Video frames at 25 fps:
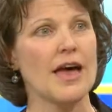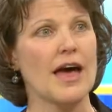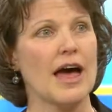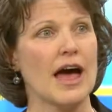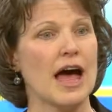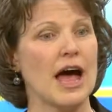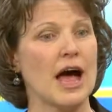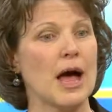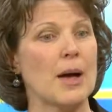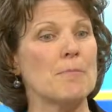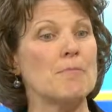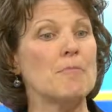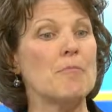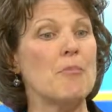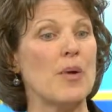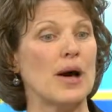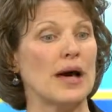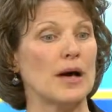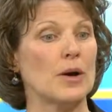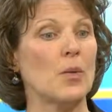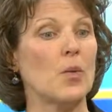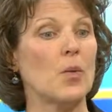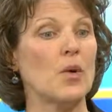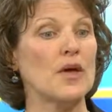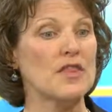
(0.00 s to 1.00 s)

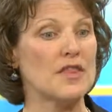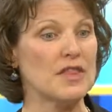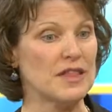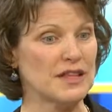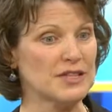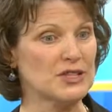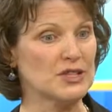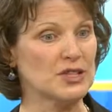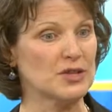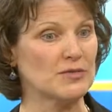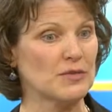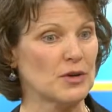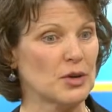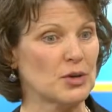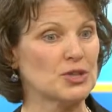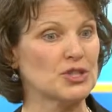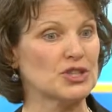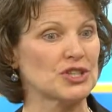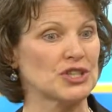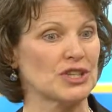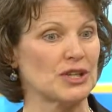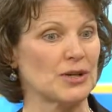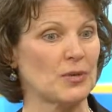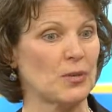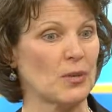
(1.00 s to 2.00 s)
But with this
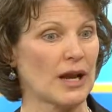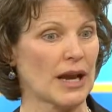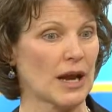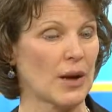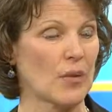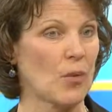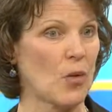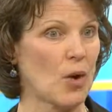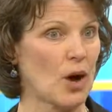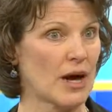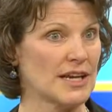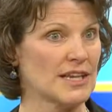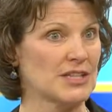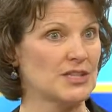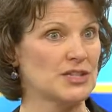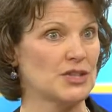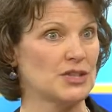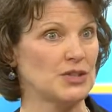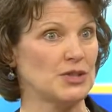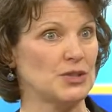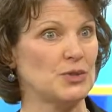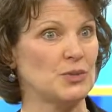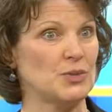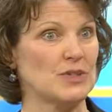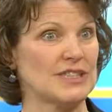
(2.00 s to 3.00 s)
devotional, what I wanted to
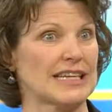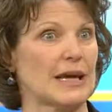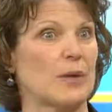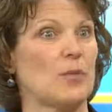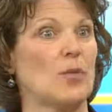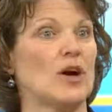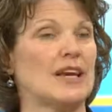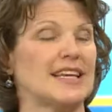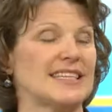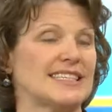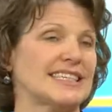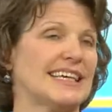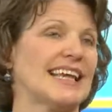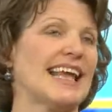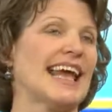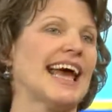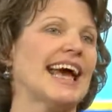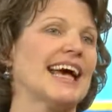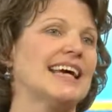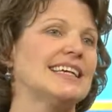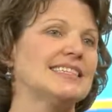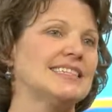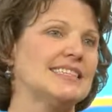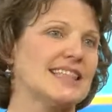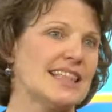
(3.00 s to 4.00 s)
do was I wanted to
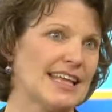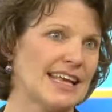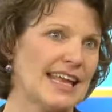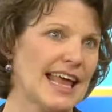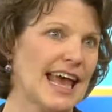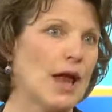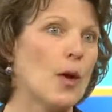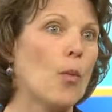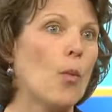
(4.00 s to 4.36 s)
cast the net